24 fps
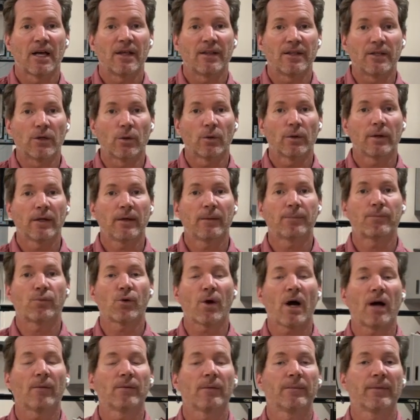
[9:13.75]
The only
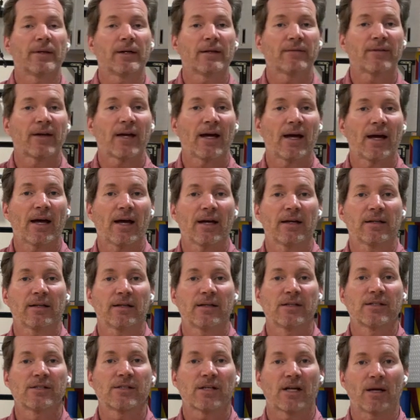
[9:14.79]
problem that I've had
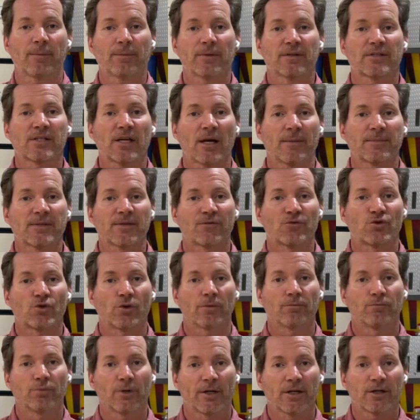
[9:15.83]
is a couple of times I've
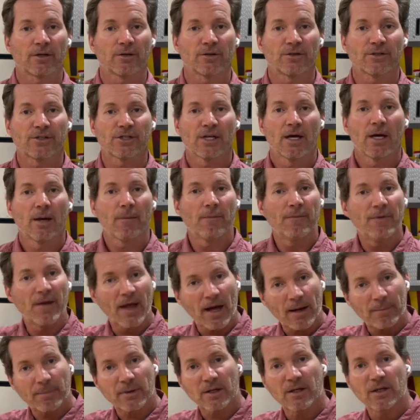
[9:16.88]
tripped breakers,
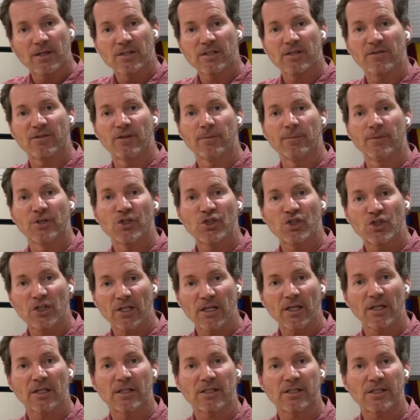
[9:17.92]
not because of the
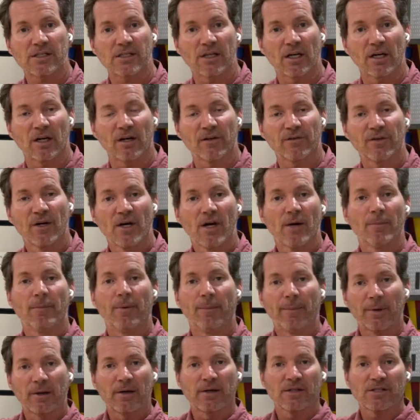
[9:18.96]
machine itself,
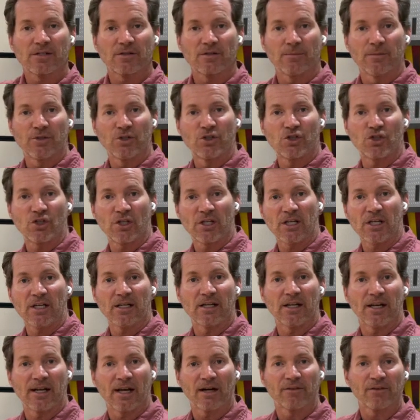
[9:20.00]
but because of the
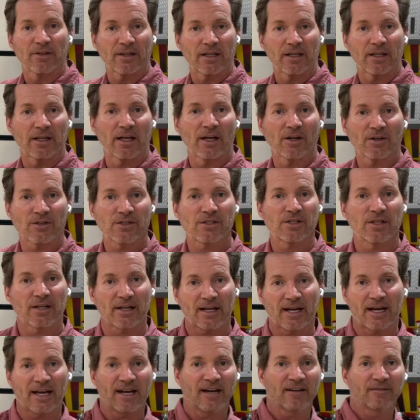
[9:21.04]
machine and everything else that
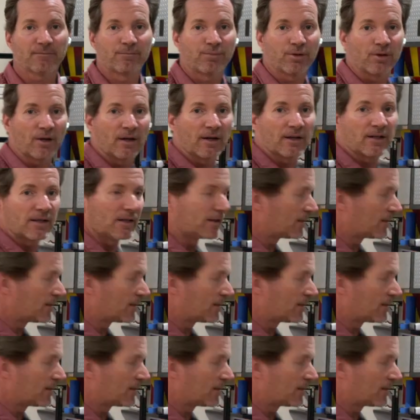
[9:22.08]
I have plugged